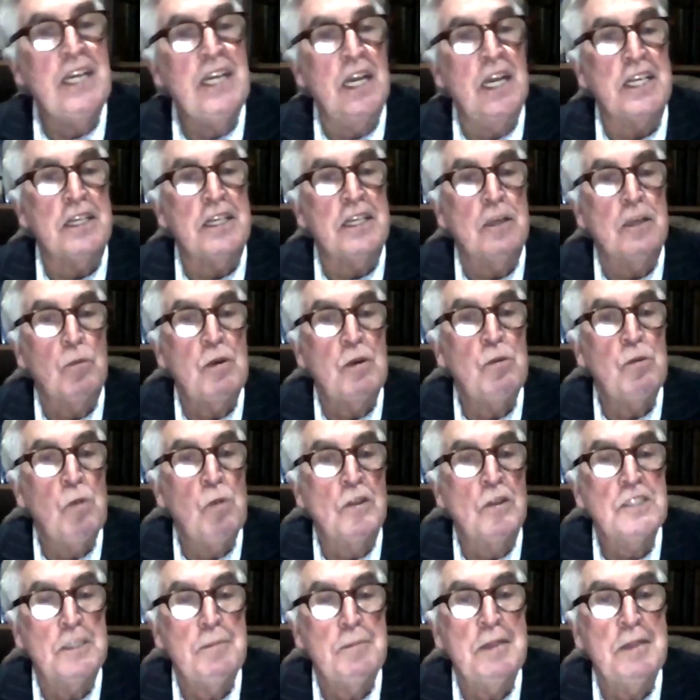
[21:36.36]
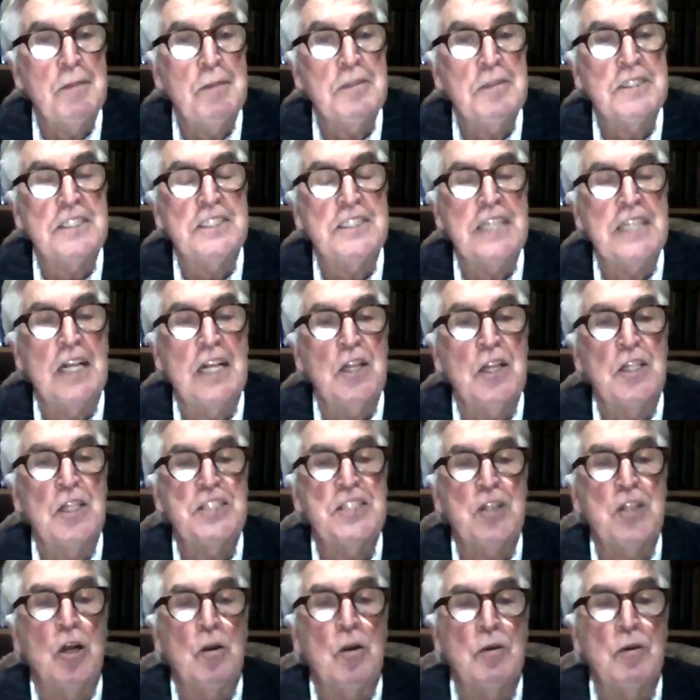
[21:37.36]
finally, we want to be able to
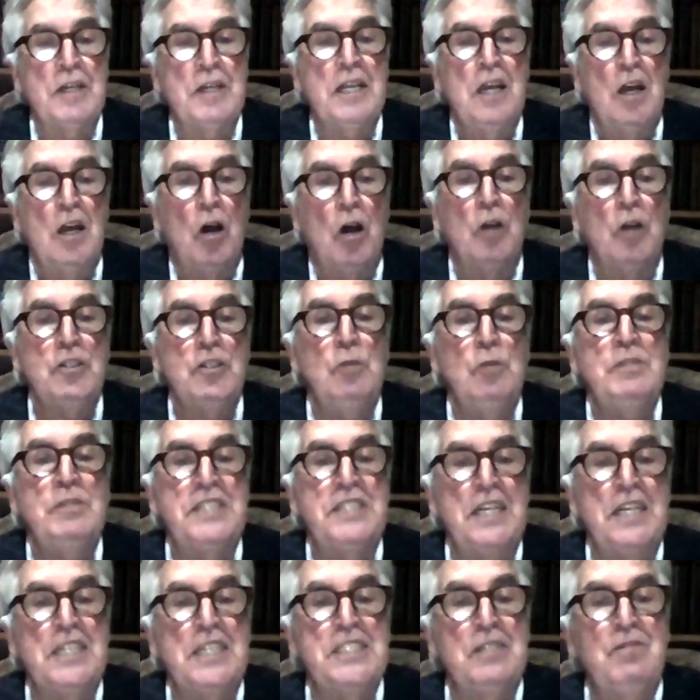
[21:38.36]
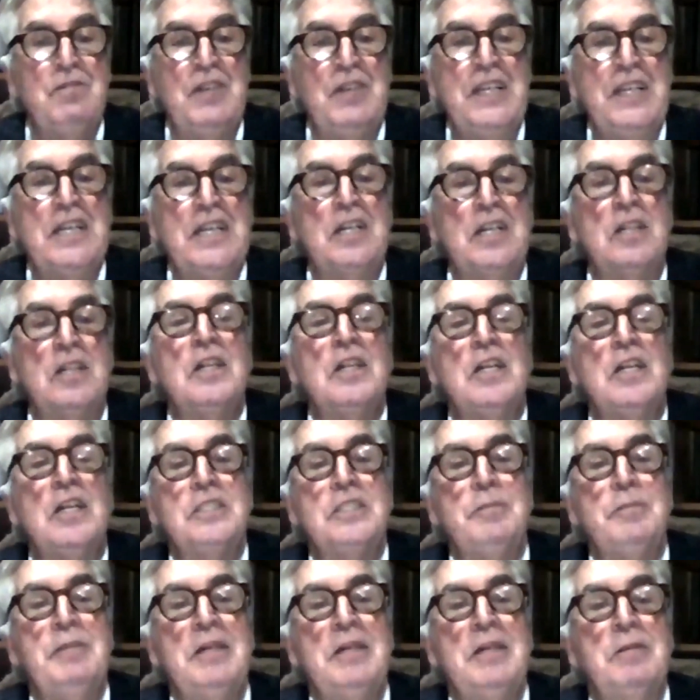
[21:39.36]
tell the story or use it as a
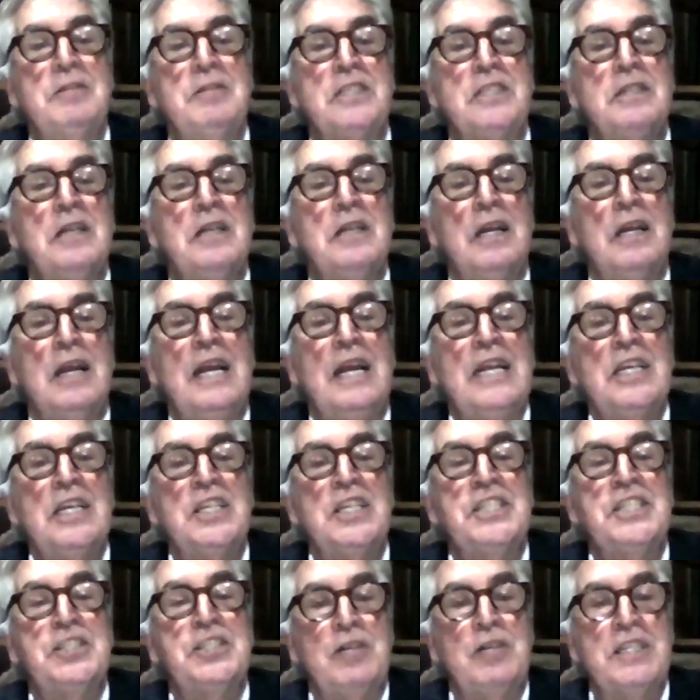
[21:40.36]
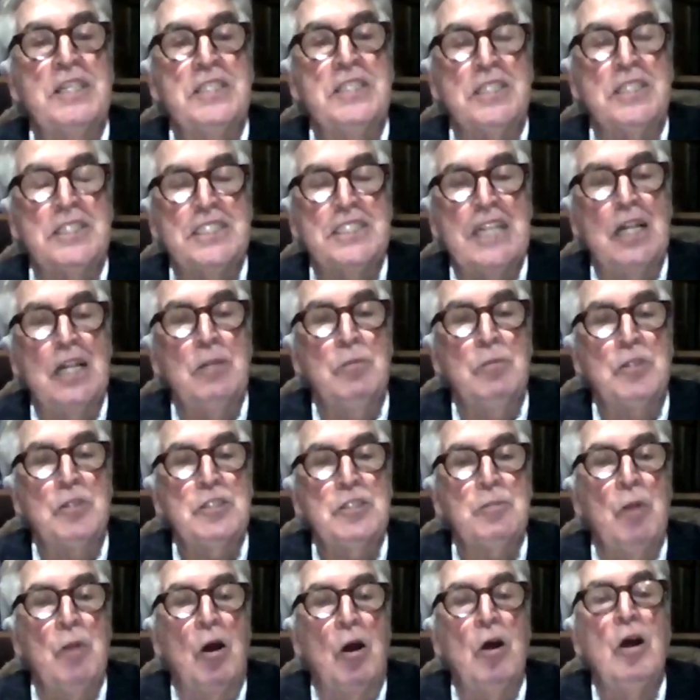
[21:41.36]
vehicle to be able to illustrate and tell
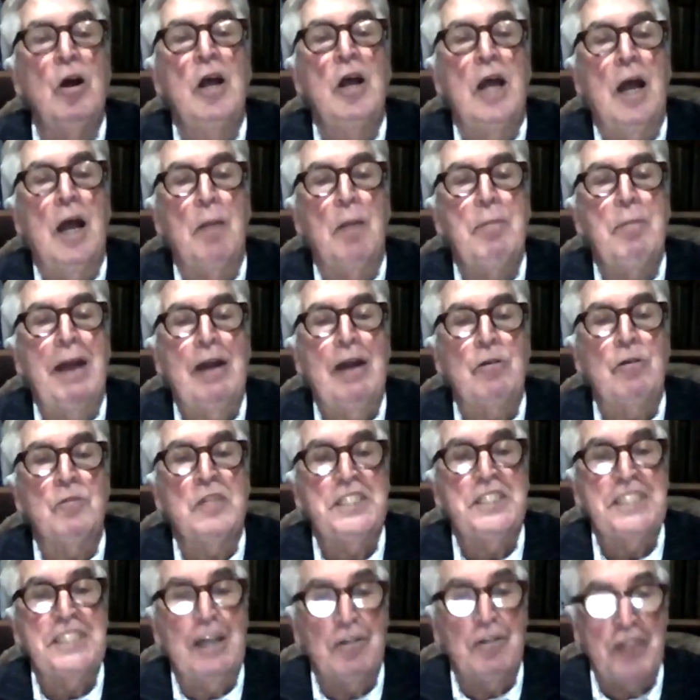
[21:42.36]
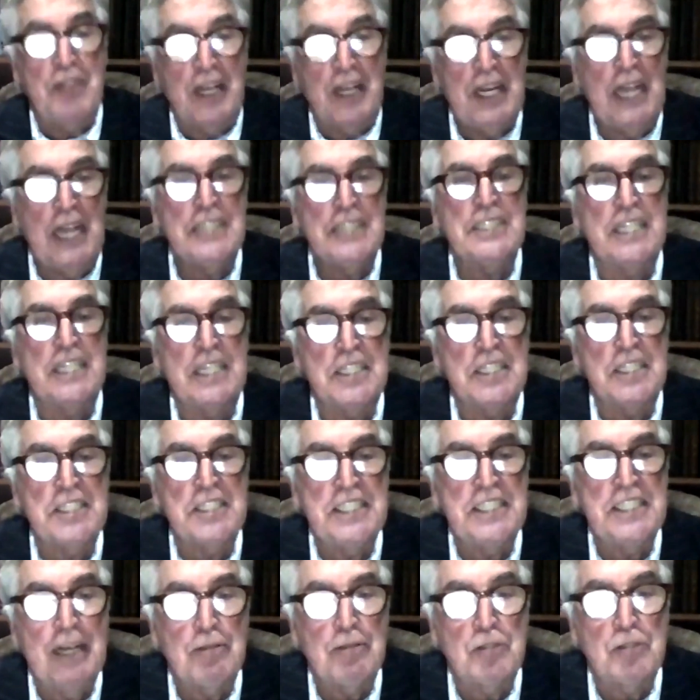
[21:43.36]
much more about the South Atlantic
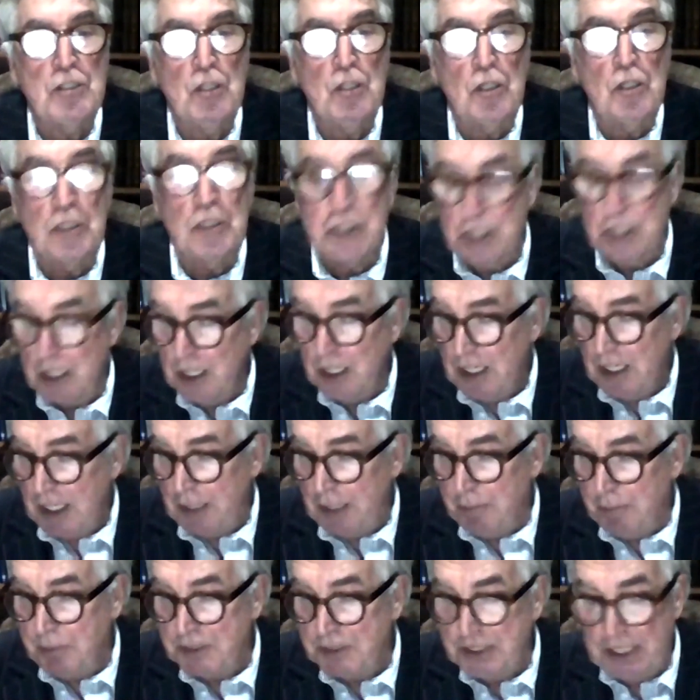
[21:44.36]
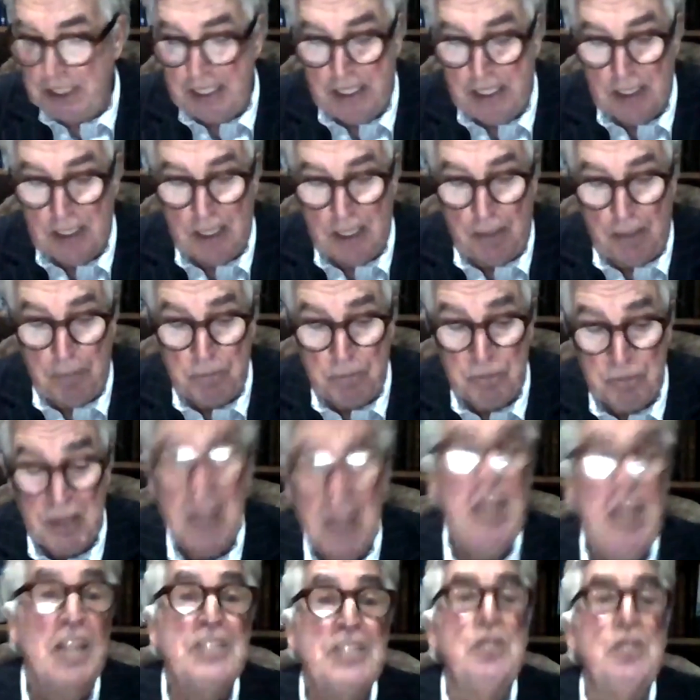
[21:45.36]
and South Georgia in particular.
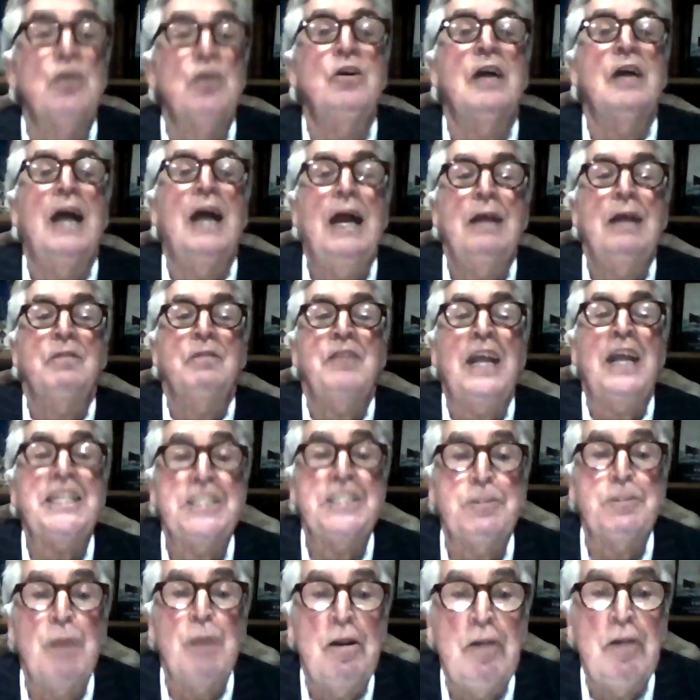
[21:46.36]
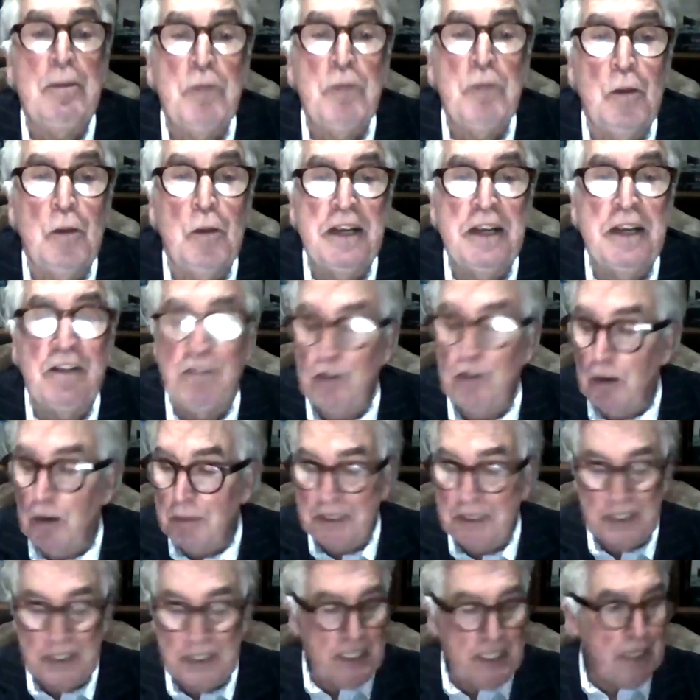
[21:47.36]
So that's where I'm coming
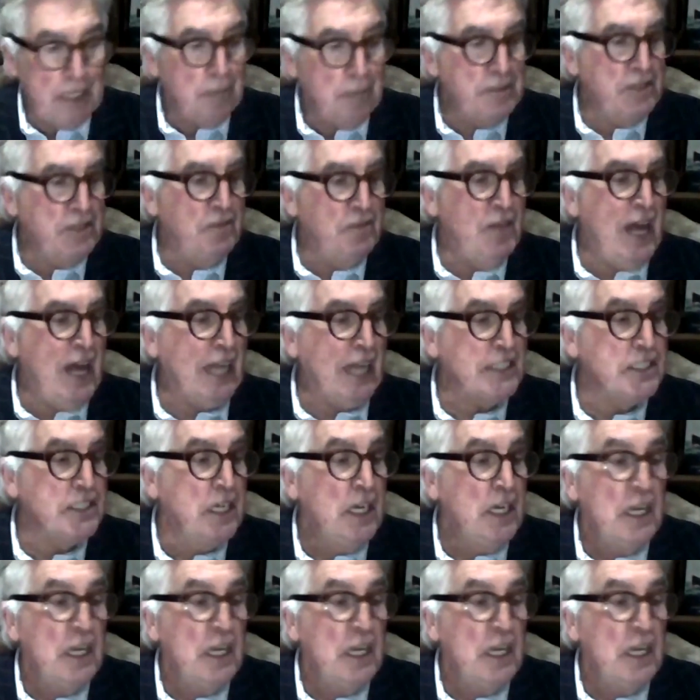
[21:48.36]
from in terms of that.